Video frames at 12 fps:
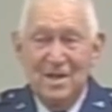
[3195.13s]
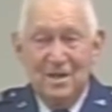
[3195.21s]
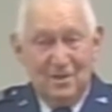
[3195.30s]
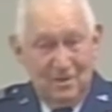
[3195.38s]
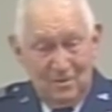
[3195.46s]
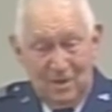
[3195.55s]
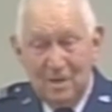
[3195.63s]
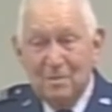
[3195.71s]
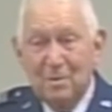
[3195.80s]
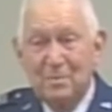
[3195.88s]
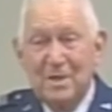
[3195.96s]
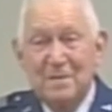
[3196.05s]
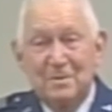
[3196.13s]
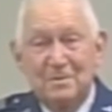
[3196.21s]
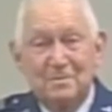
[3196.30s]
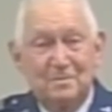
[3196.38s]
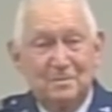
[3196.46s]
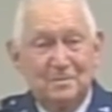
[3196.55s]
they were humble people,
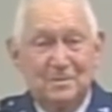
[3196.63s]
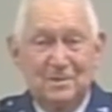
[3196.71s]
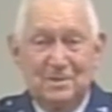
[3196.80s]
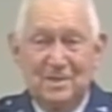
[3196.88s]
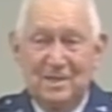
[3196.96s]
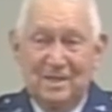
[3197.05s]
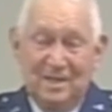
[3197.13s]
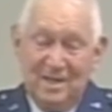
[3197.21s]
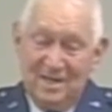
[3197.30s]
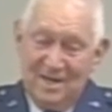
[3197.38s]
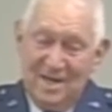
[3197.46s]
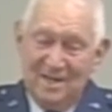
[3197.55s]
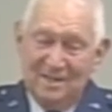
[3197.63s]
but kind of like